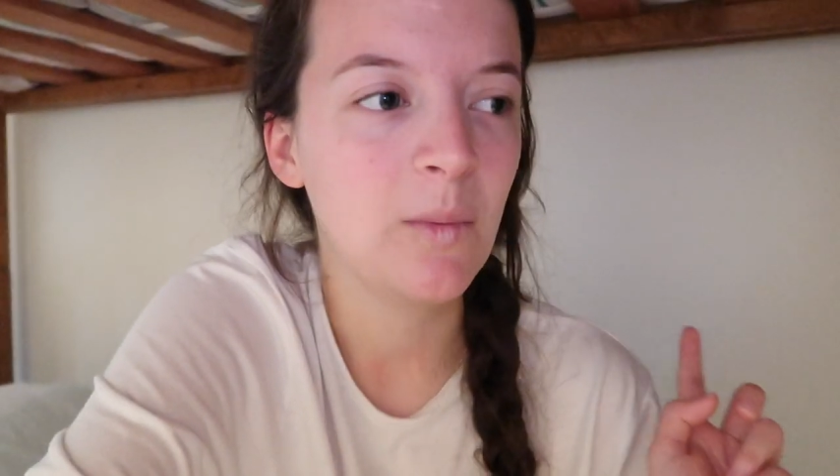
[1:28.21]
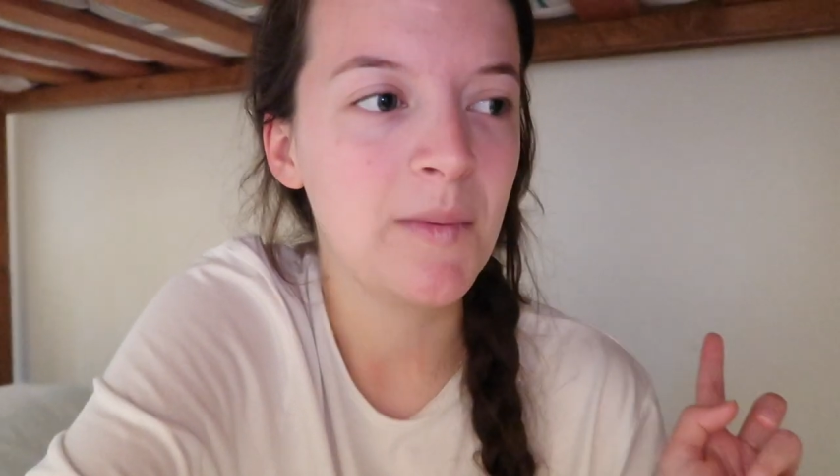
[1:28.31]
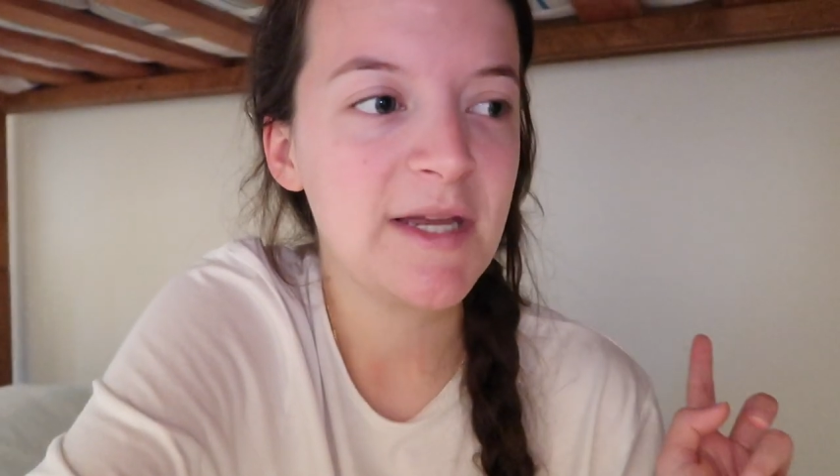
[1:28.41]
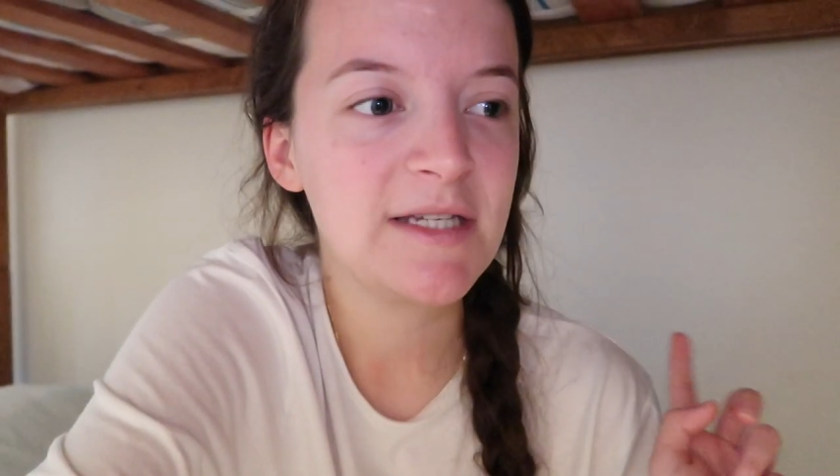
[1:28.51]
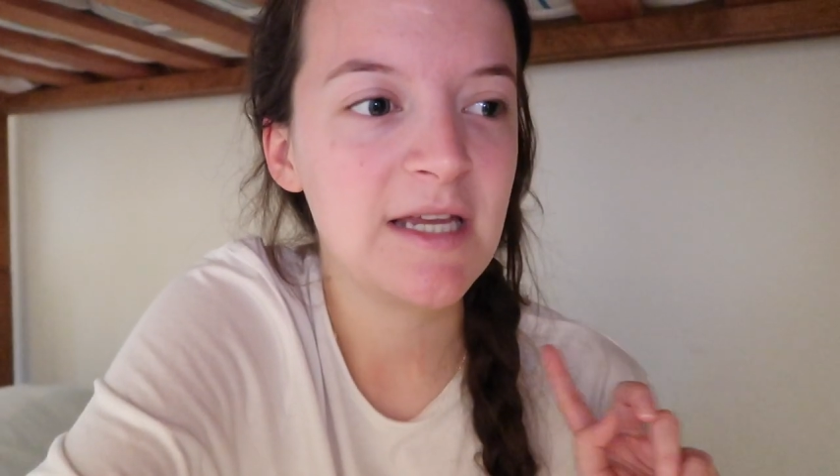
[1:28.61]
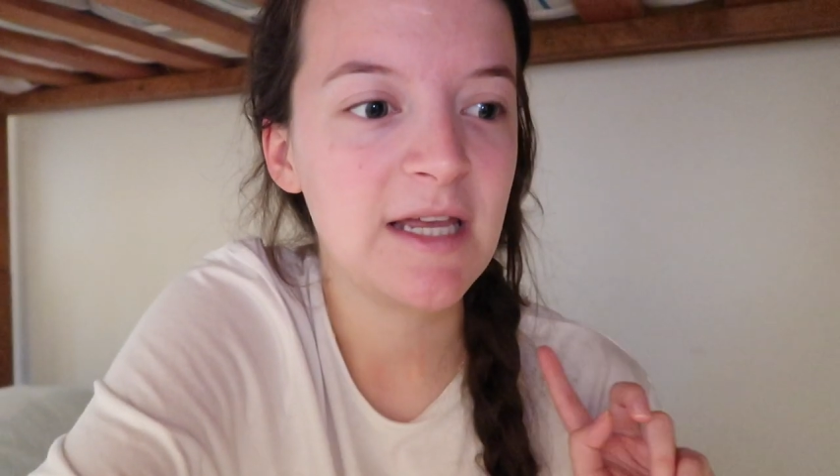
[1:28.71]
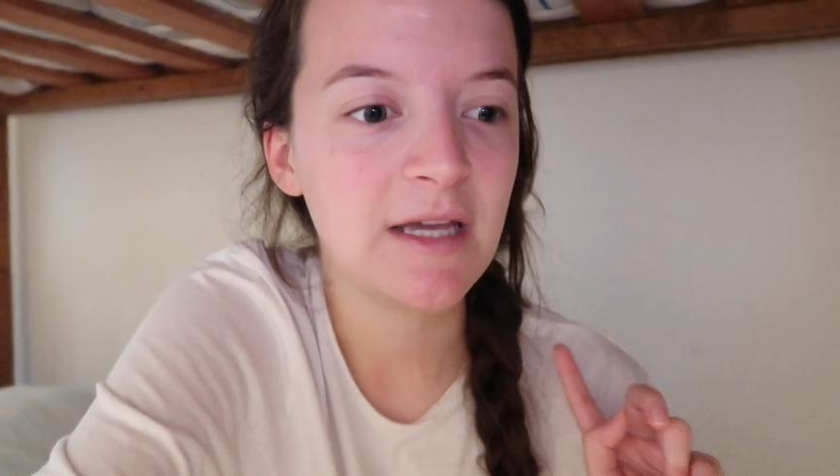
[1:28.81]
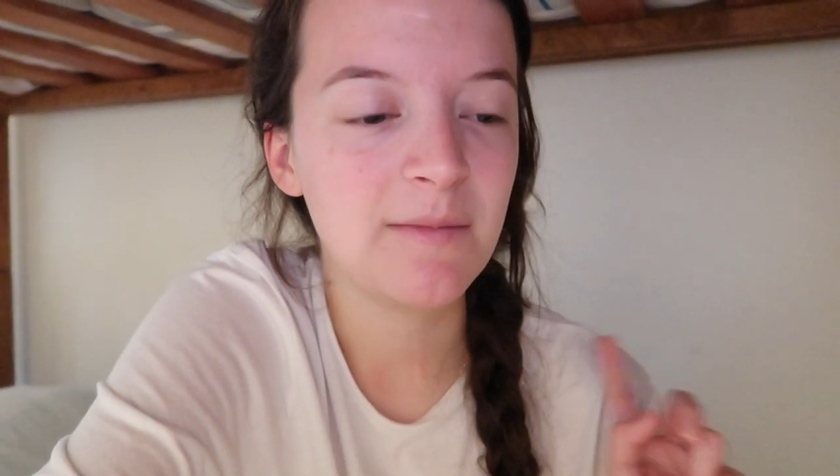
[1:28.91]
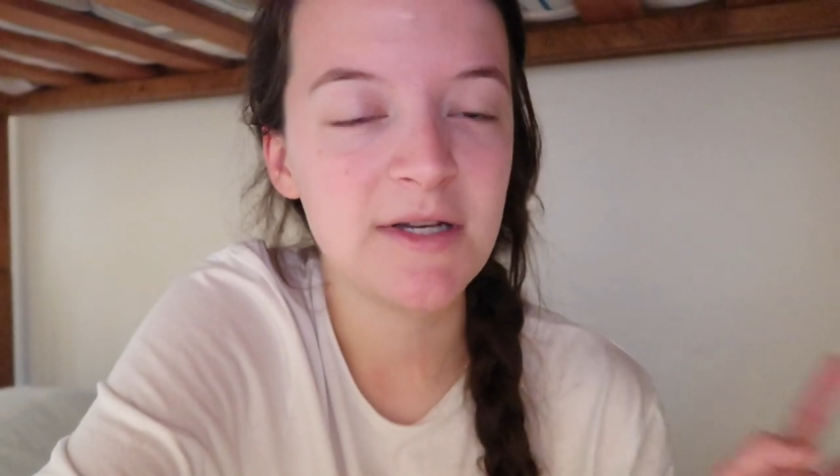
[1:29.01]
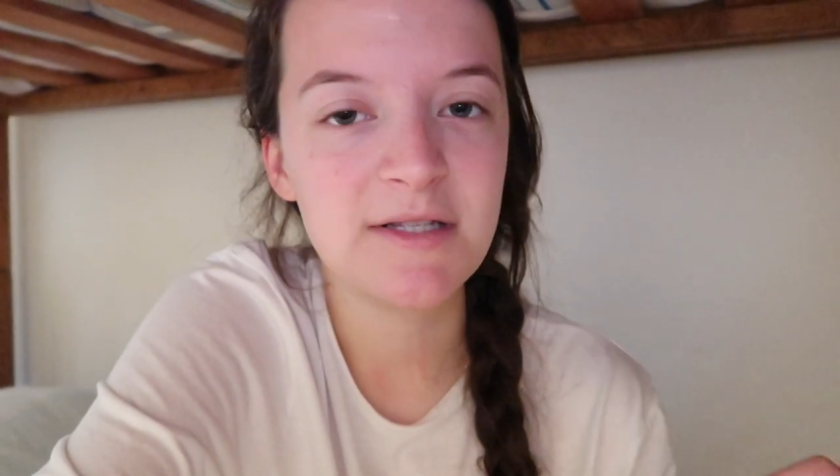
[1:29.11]
We're
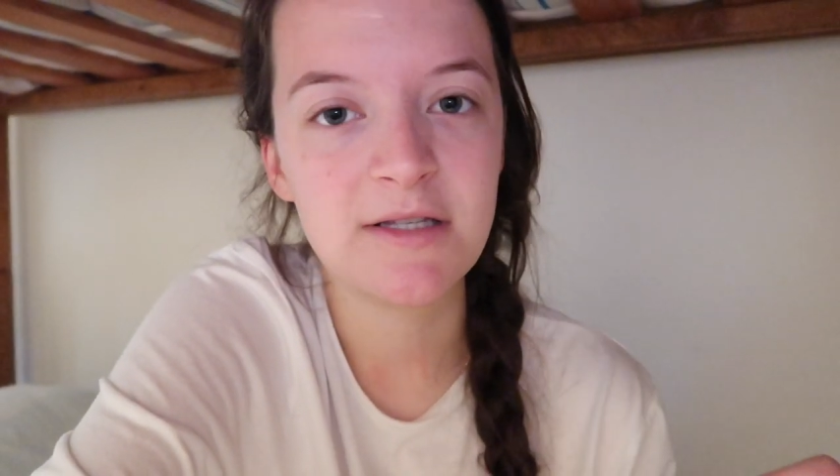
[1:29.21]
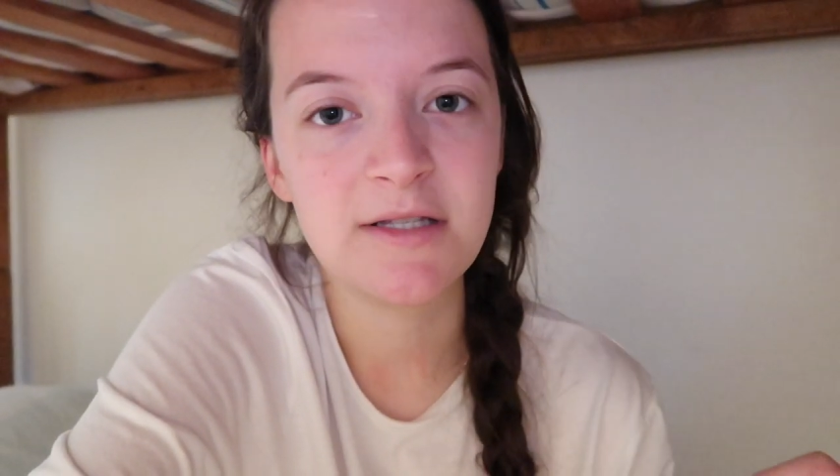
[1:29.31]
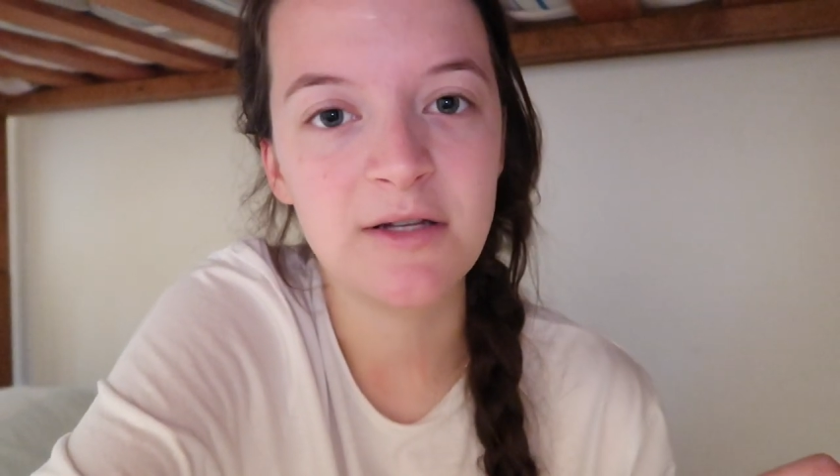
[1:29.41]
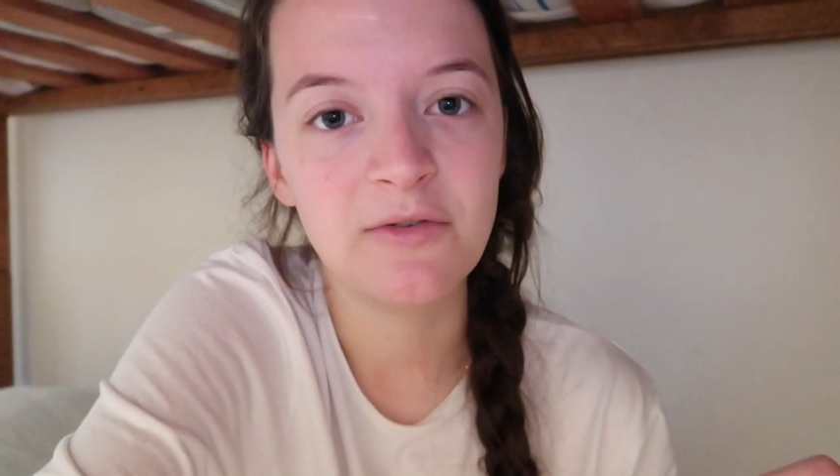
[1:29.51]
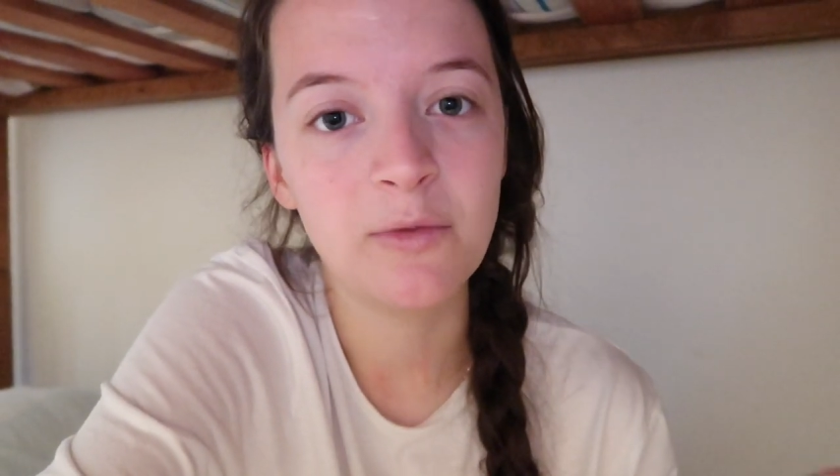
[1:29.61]
meeting my sister